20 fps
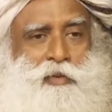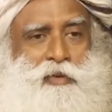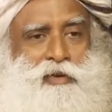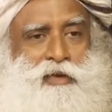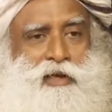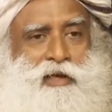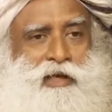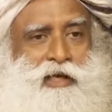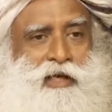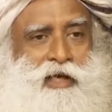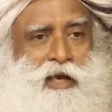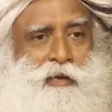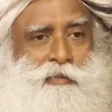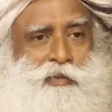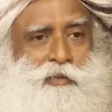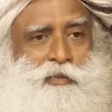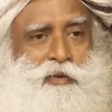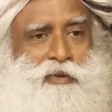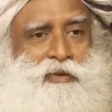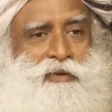the
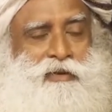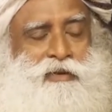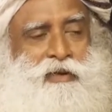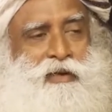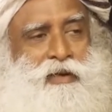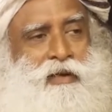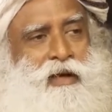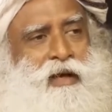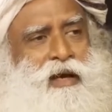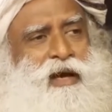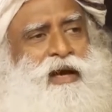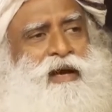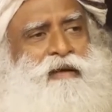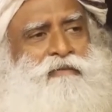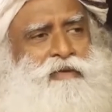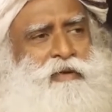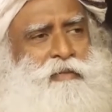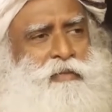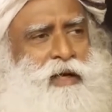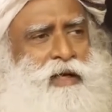incapable,
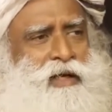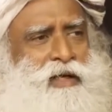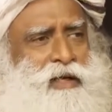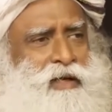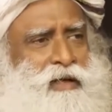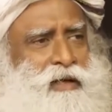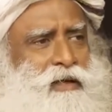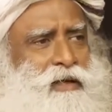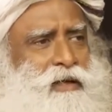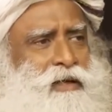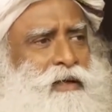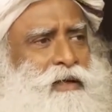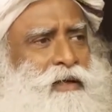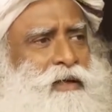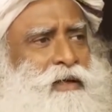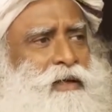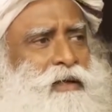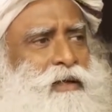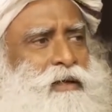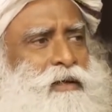everybody
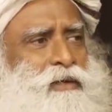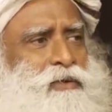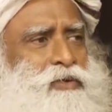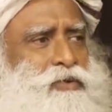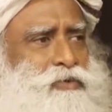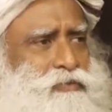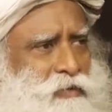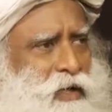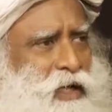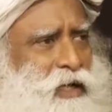should find a